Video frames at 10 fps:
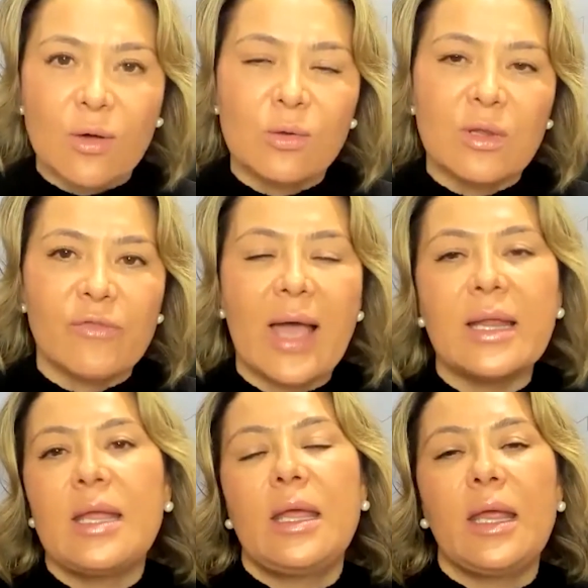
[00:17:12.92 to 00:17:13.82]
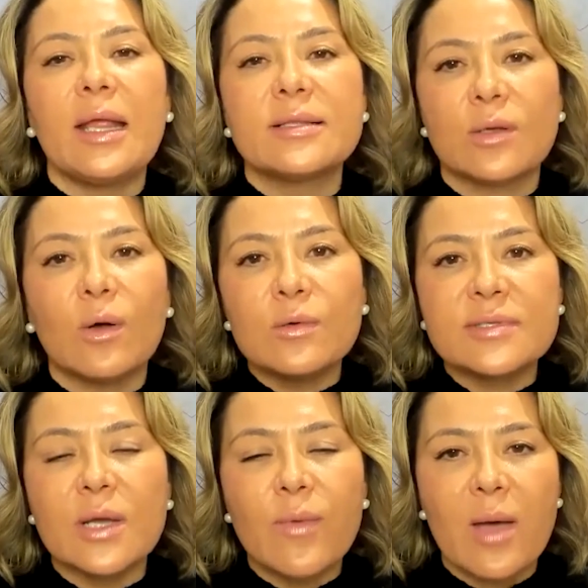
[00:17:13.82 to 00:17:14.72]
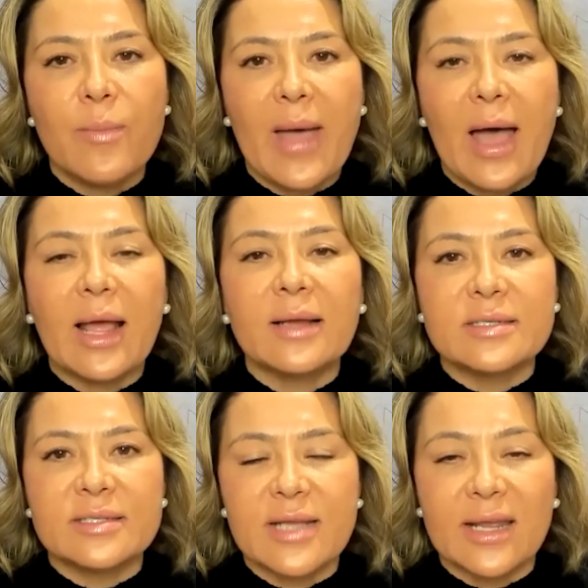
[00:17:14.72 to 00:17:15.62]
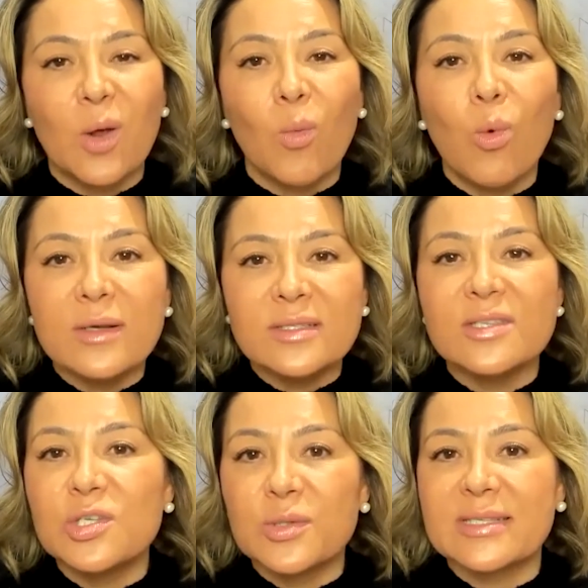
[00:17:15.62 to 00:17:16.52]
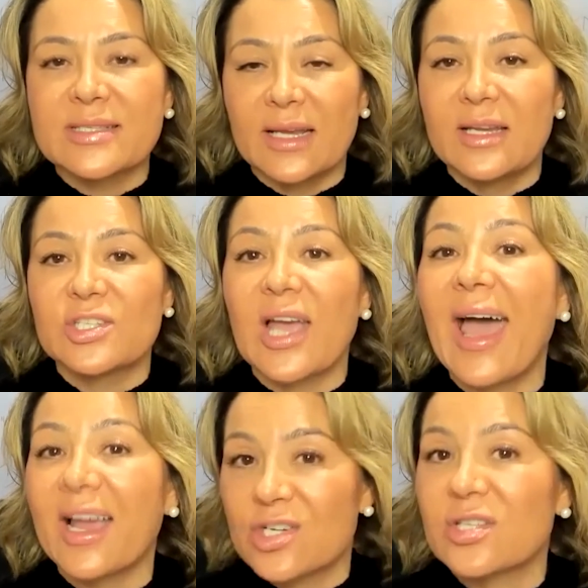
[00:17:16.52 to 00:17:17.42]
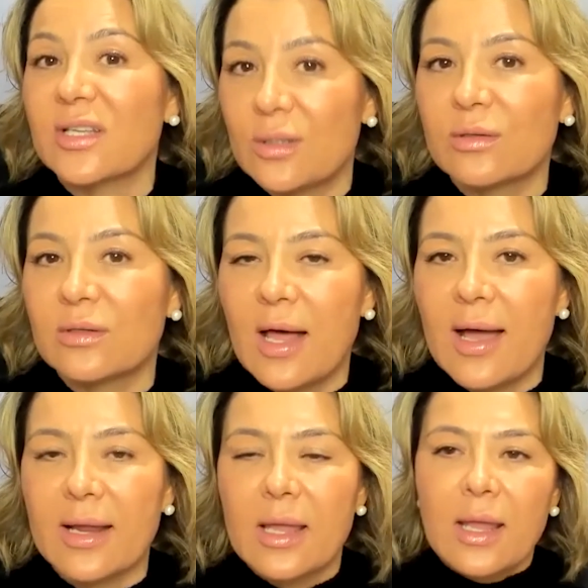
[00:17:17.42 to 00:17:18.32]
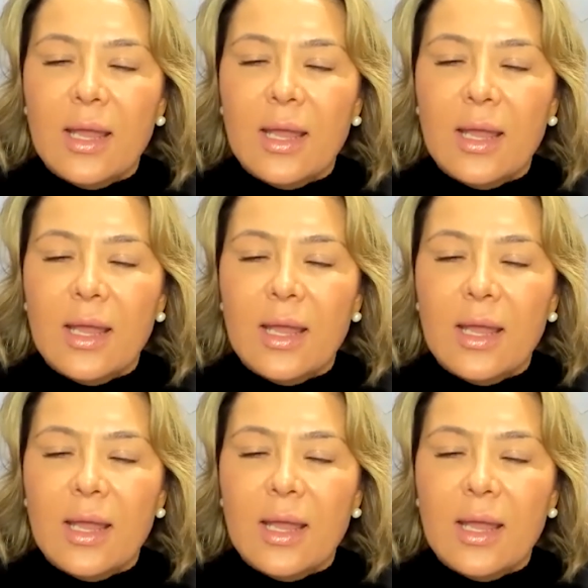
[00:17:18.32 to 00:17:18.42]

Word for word: all of that, it's also about understanding, what does your signature actually look like?